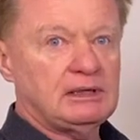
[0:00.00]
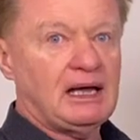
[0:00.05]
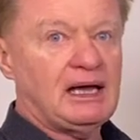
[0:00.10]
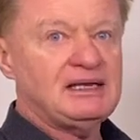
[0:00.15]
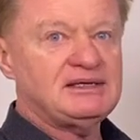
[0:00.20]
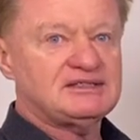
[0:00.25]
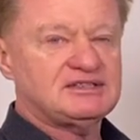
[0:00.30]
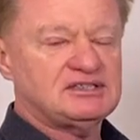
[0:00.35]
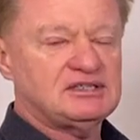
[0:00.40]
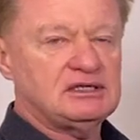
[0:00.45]

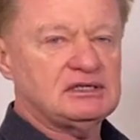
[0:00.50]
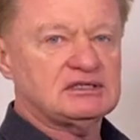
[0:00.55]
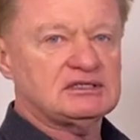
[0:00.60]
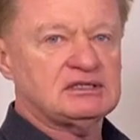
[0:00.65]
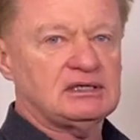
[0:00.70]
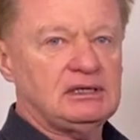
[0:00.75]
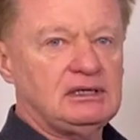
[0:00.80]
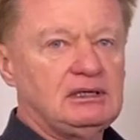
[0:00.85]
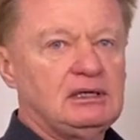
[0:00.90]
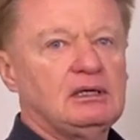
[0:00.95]

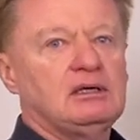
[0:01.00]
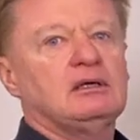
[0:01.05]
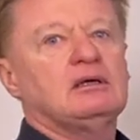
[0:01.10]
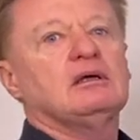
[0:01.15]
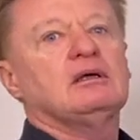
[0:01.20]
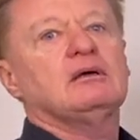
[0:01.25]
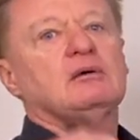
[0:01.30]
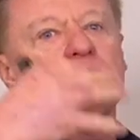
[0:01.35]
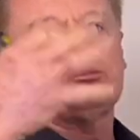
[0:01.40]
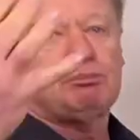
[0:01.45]
$8.60
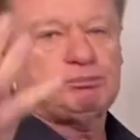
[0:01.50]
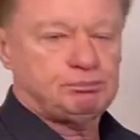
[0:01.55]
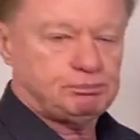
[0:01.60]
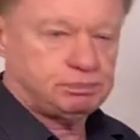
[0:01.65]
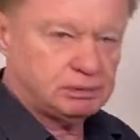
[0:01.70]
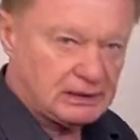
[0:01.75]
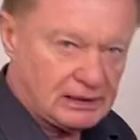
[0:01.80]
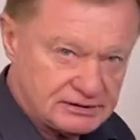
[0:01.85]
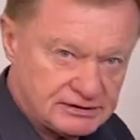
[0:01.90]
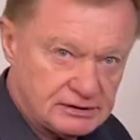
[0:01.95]

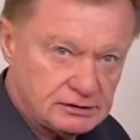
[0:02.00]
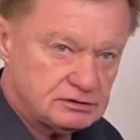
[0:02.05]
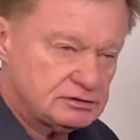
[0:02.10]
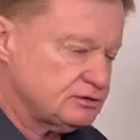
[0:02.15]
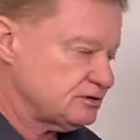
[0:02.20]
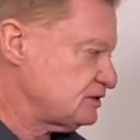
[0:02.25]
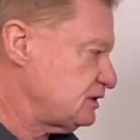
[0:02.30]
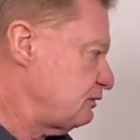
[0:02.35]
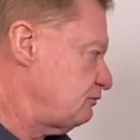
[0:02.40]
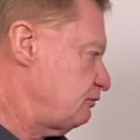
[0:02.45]
plus
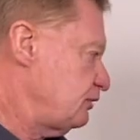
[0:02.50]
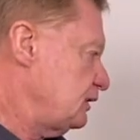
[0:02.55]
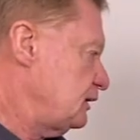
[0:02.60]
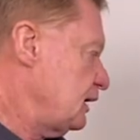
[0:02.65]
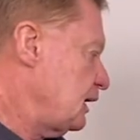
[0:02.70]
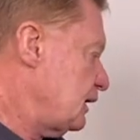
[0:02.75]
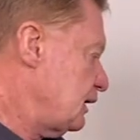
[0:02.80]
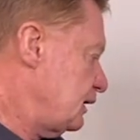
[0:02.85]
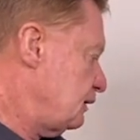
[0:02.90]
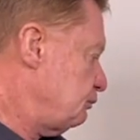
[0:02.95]
interest every day.